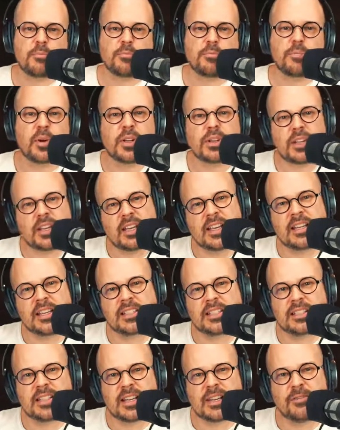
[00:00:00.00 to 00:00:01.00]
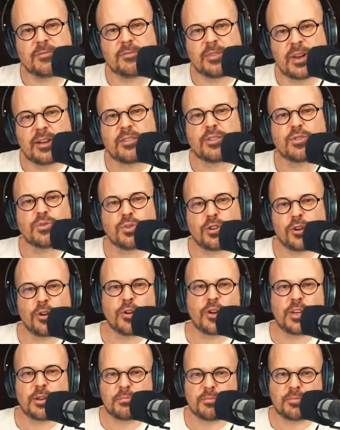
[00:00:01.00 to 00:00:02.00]
But it's a very good
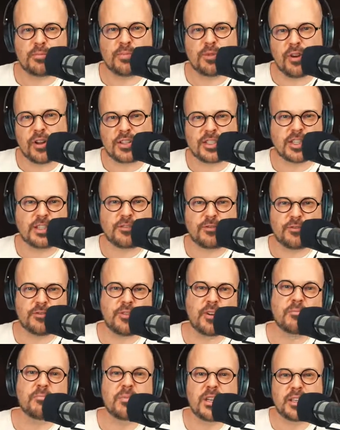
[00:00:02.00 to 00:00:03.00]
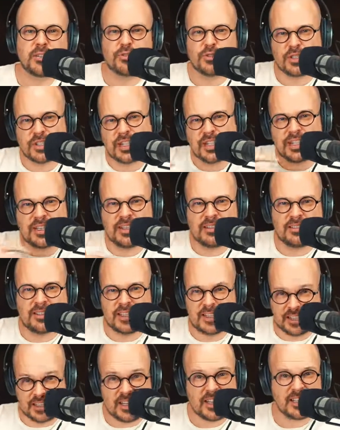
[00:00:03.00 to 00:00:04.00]
learning process for me to sit
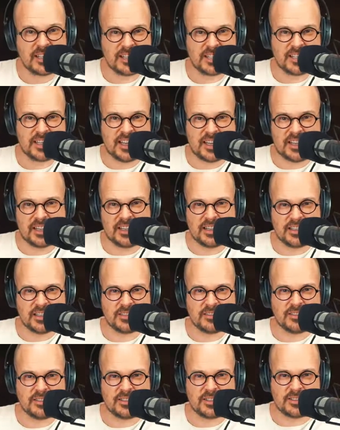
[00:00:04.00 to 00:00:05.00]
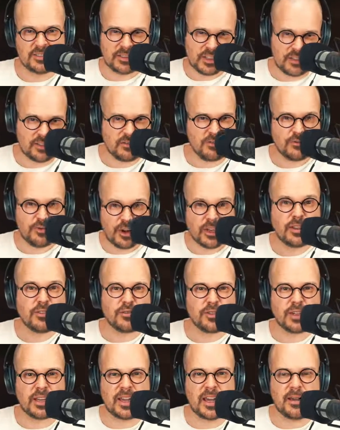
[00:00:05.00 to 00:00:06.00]
in this end, in front of
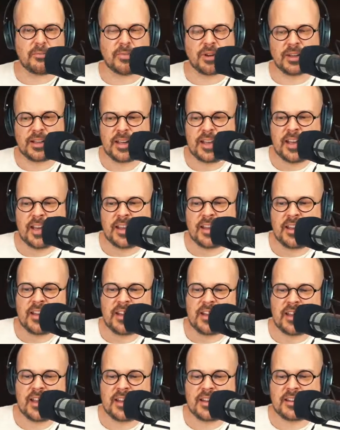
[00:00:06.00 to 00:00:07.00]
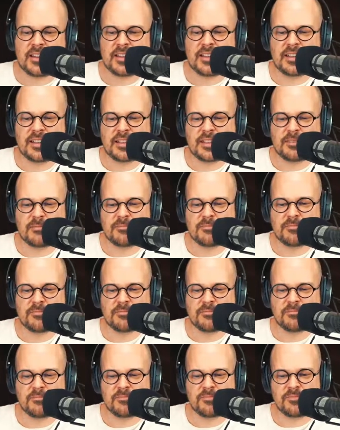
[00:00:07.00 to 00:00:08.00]
the camera, and
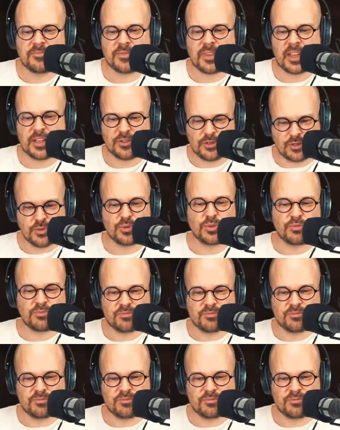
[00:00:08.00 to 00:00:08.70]
do.